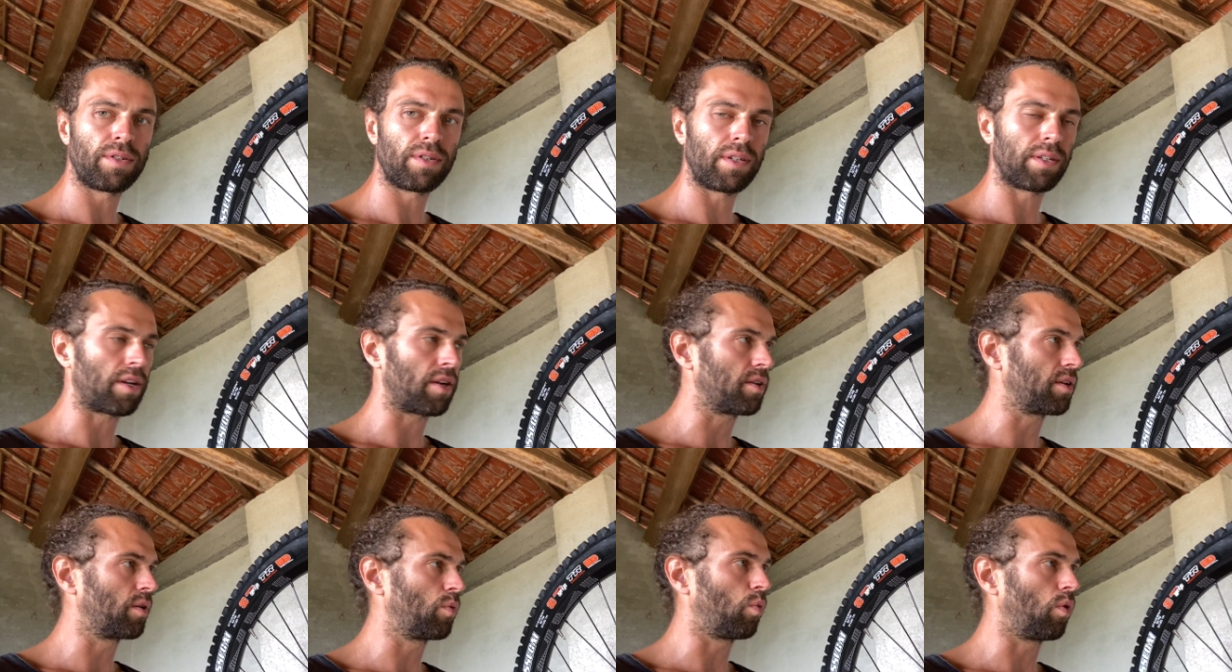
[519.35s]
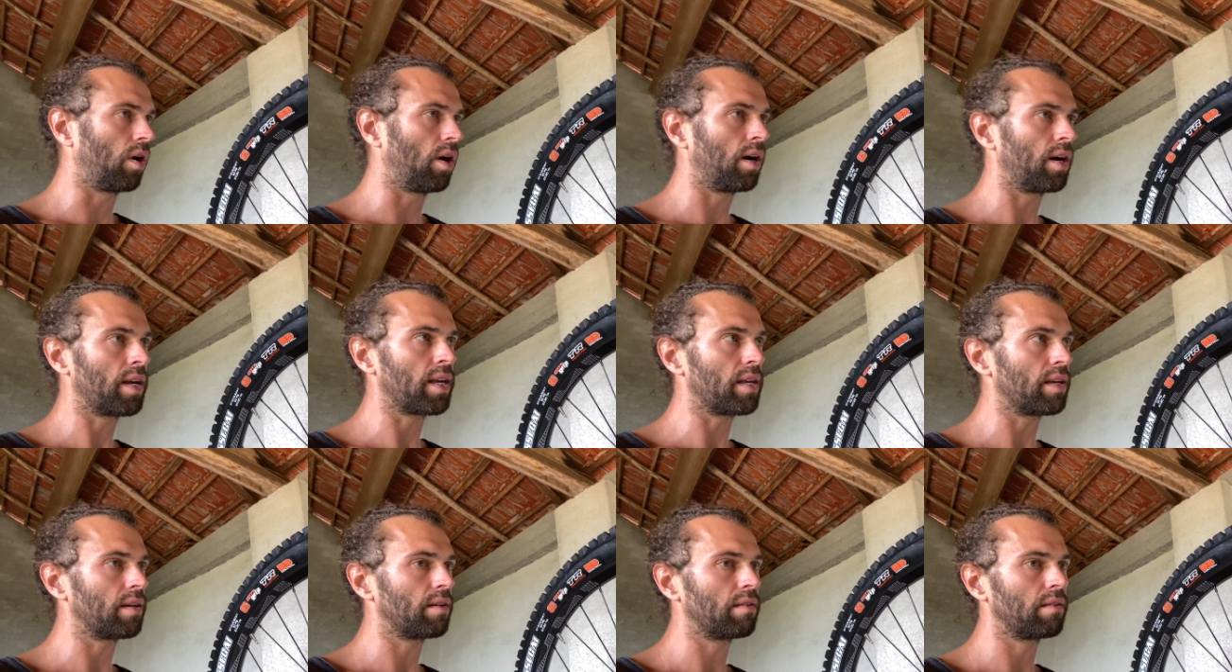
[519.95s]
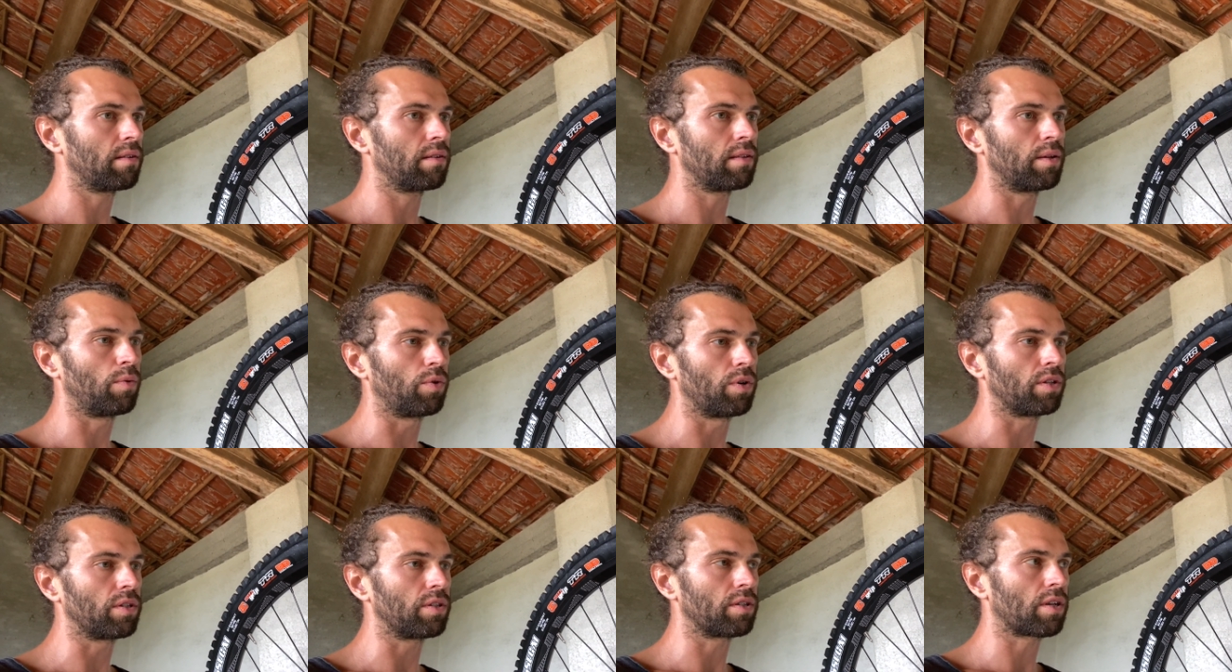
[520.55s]
I don't know why they
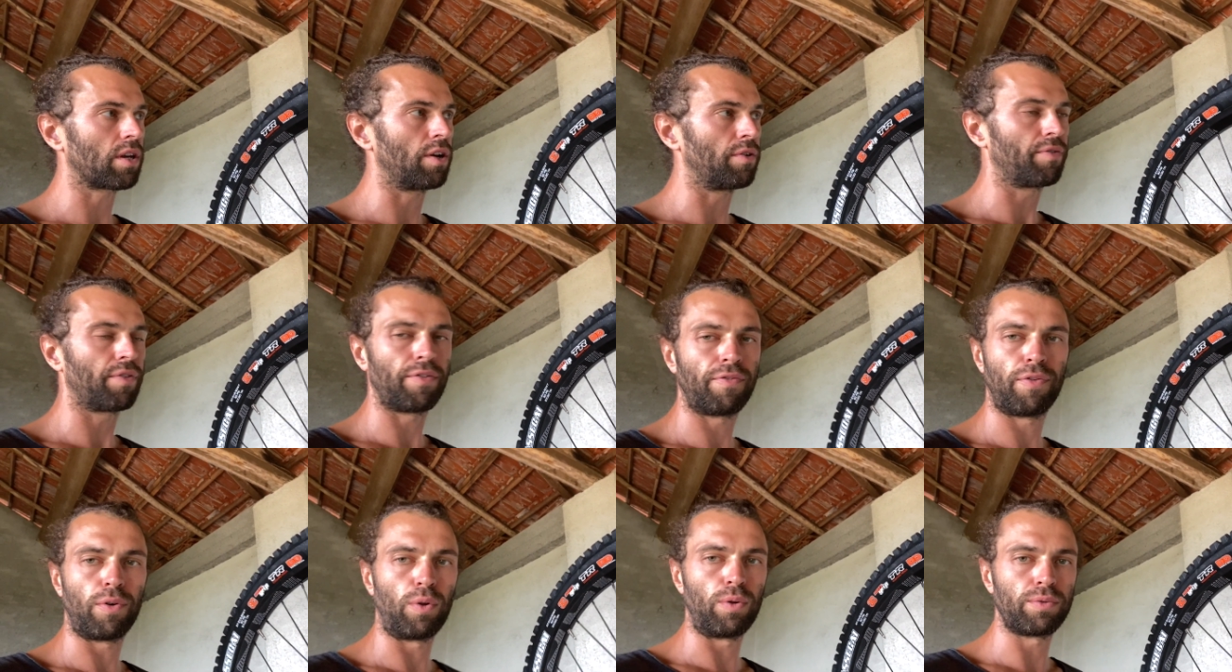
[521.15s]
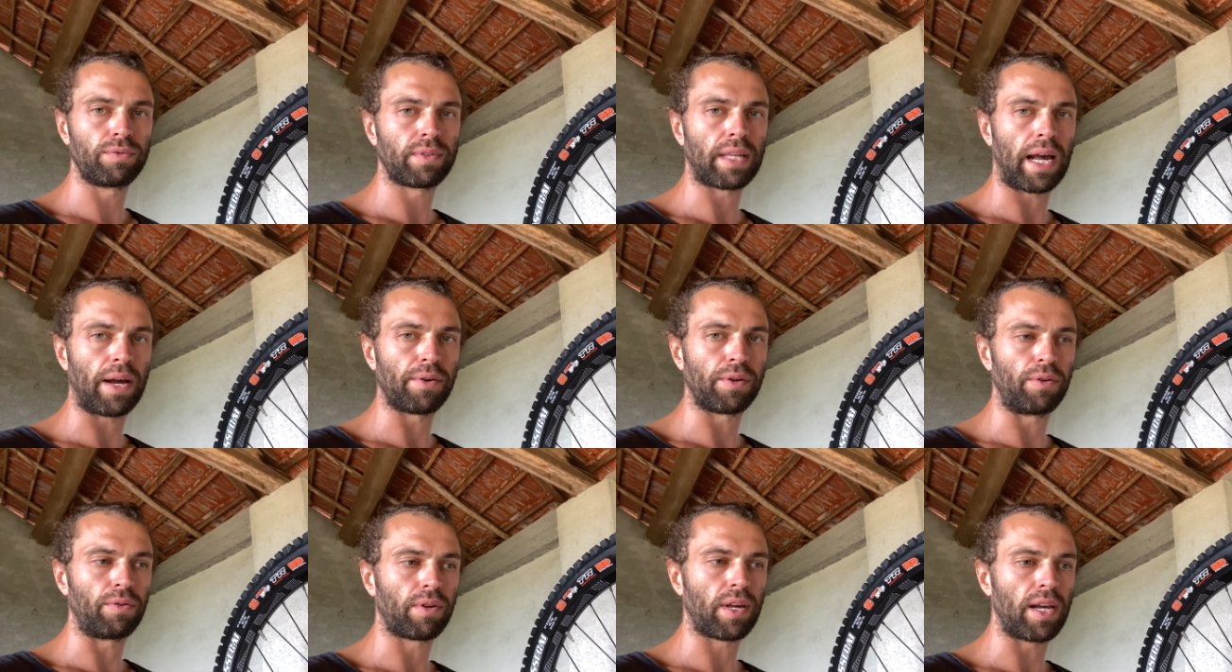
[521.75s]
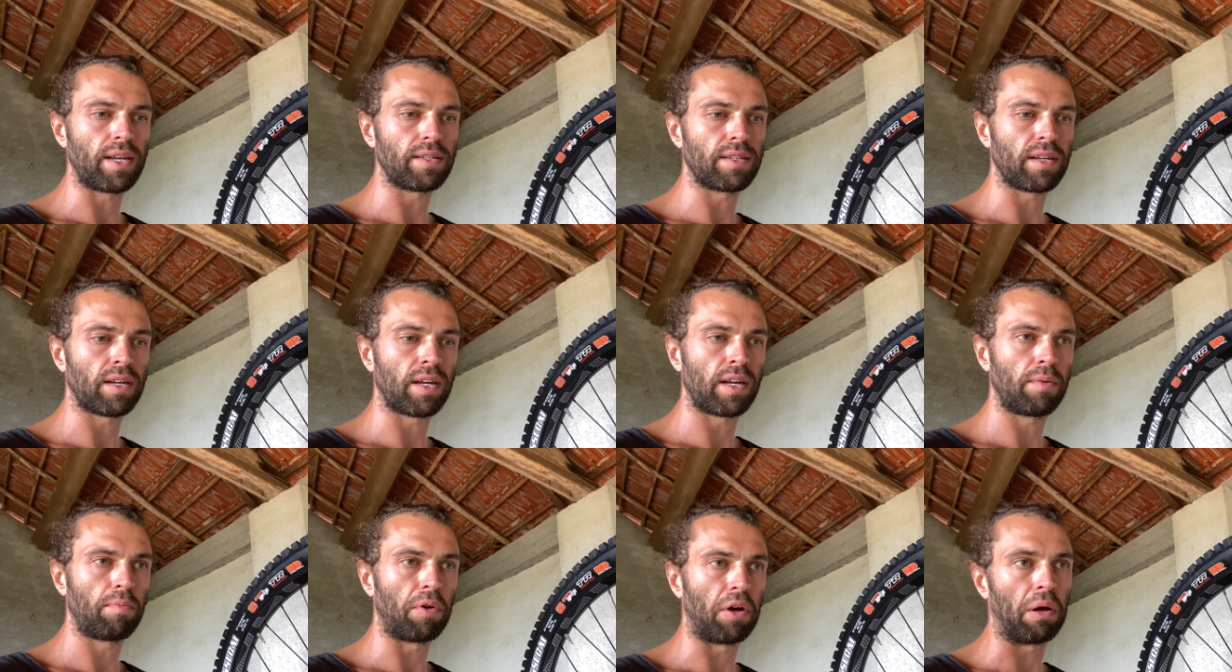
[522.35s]
wouldn't just go for the full downhill casing,
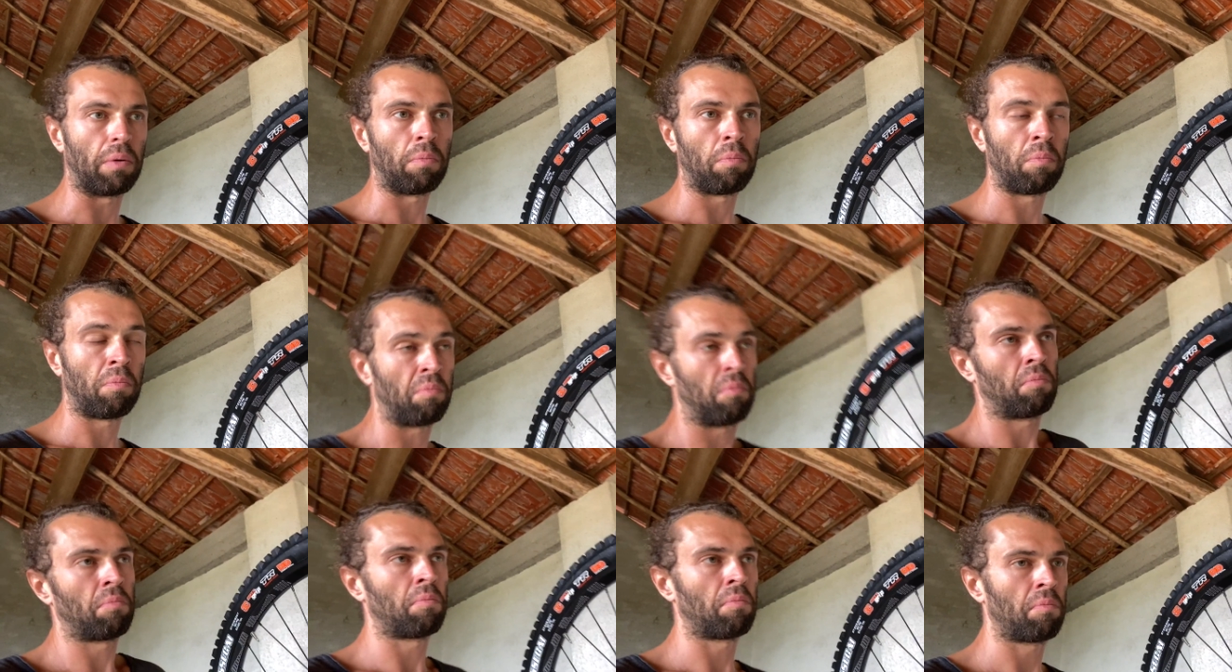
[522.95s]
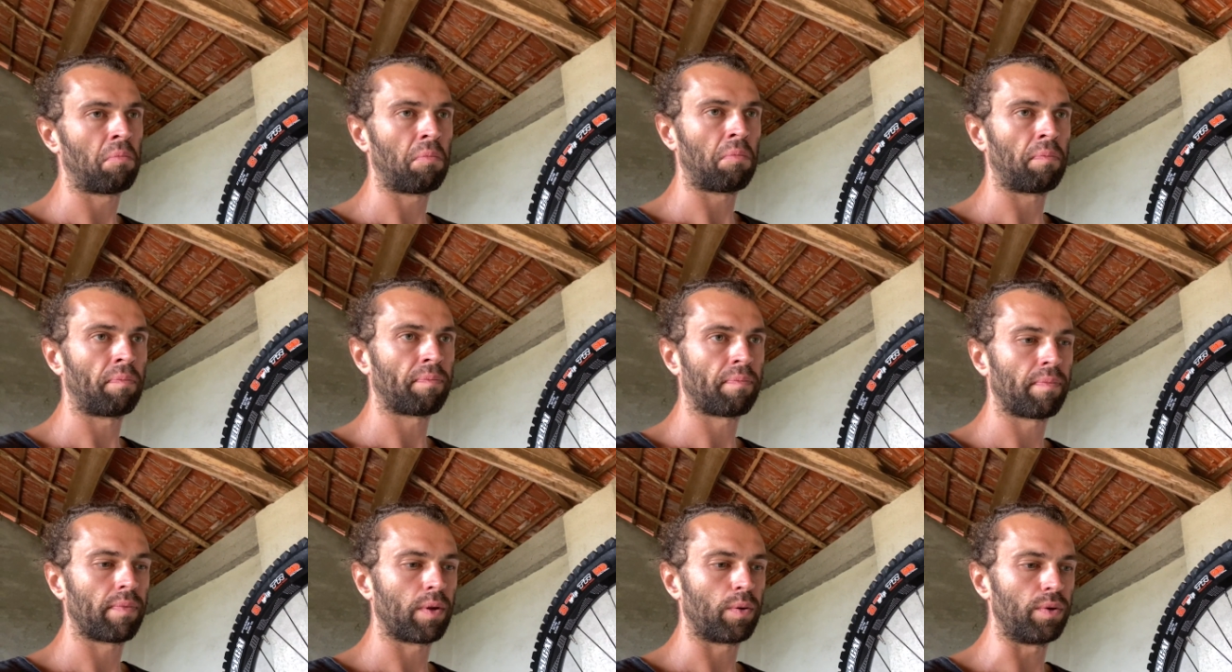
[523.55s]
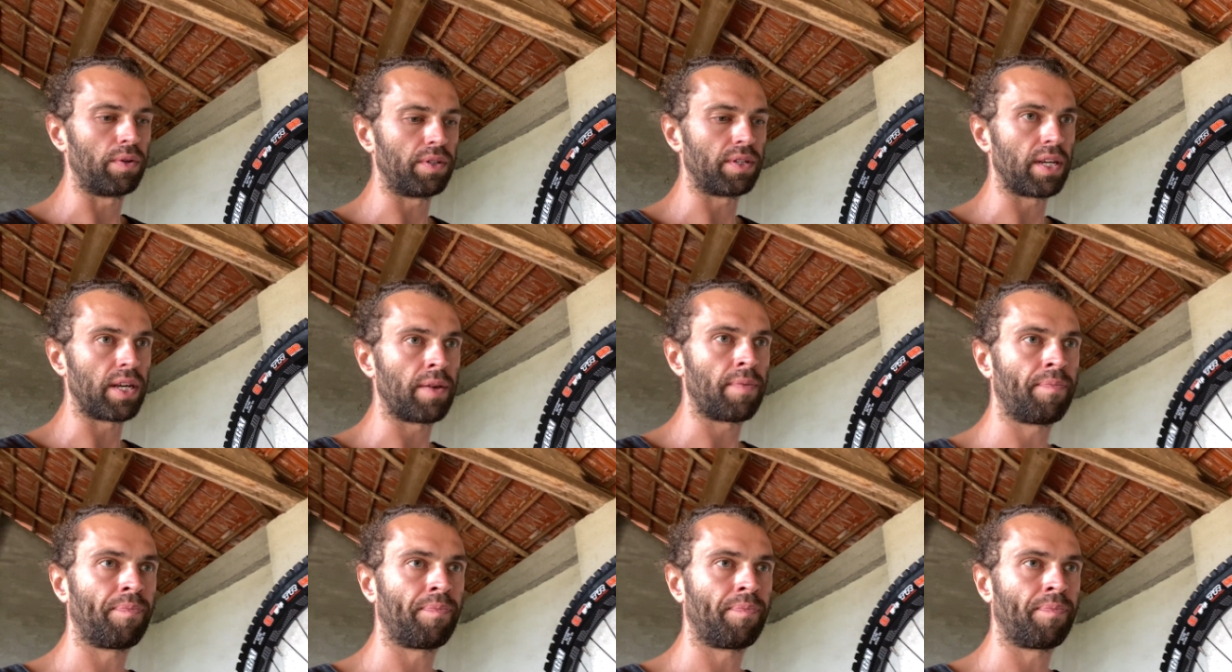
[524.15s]
but we'll see.